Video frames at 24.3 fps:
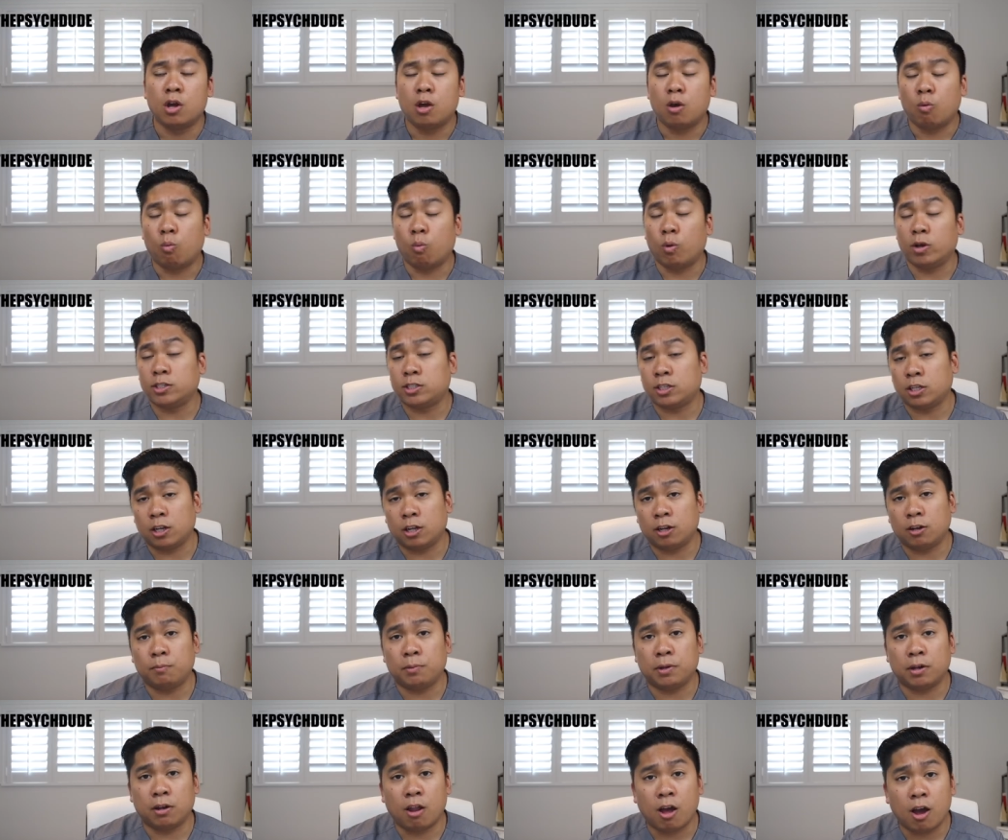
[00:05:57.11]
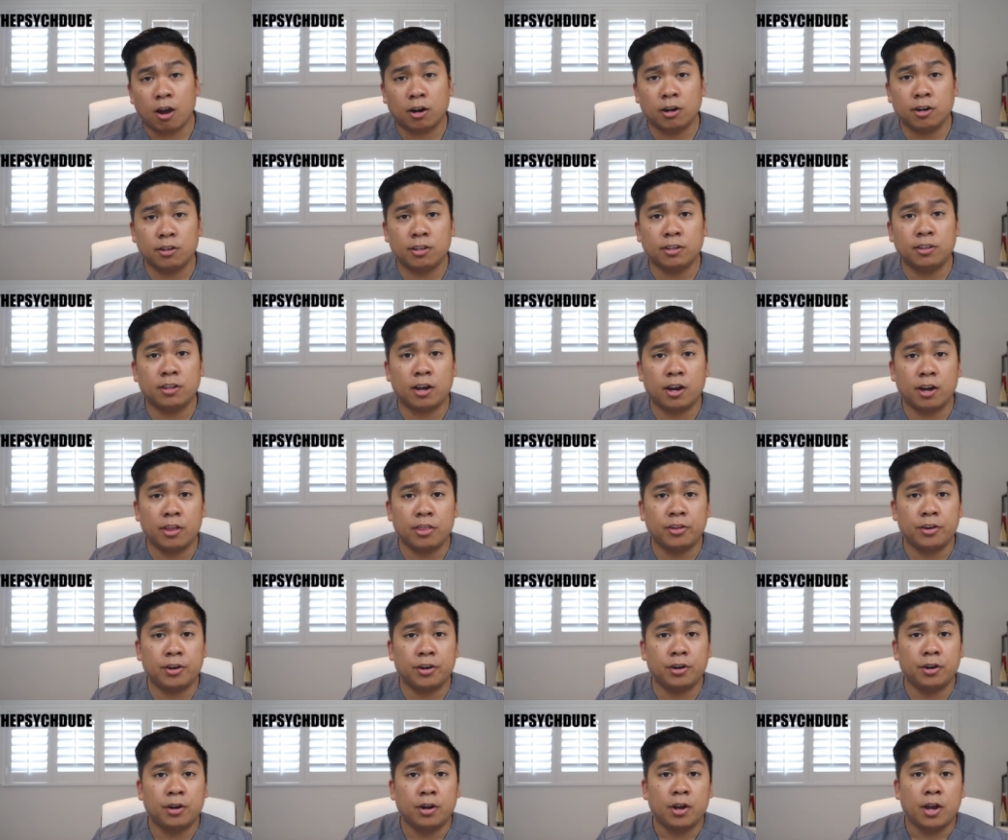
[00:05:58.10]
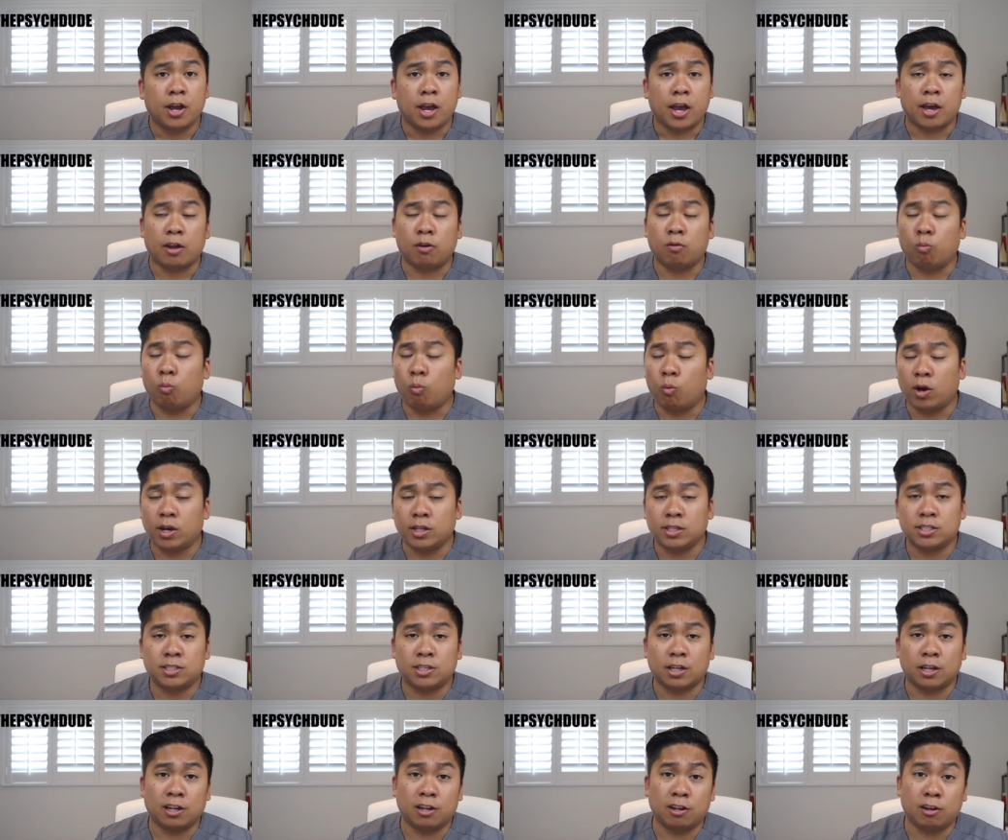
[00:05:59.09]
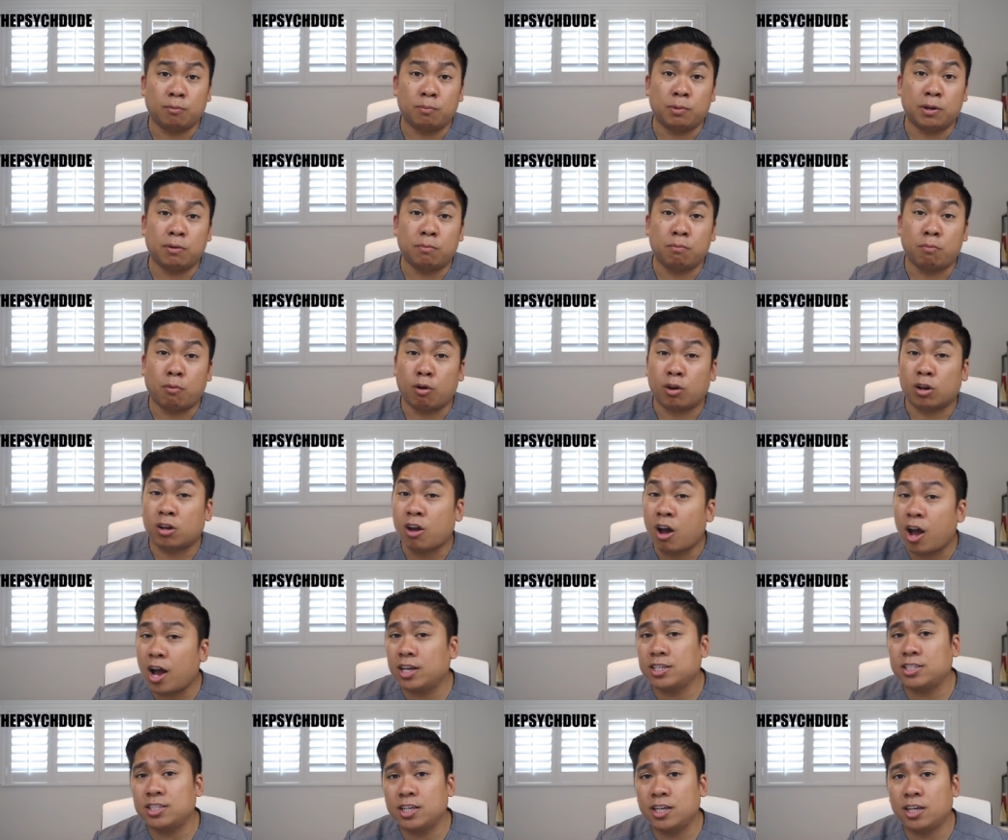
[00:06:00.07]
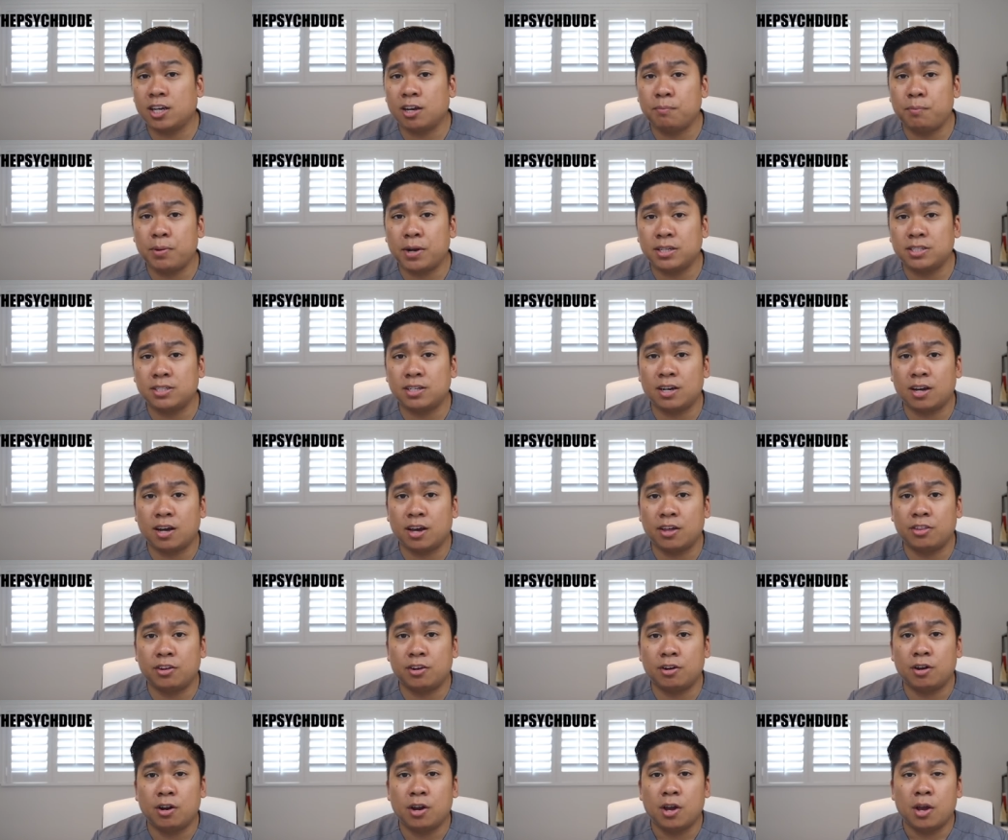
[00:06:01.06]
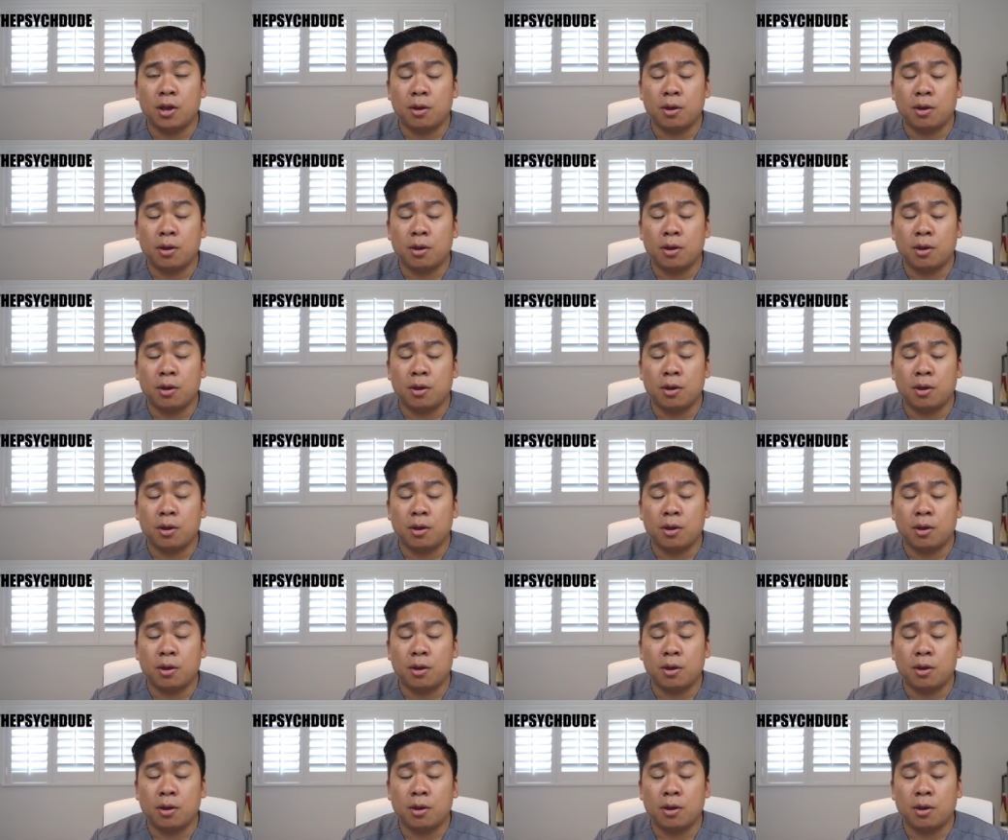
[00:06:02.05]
One's a little bit longer than the other, and one's a little bit more costly compared to the other,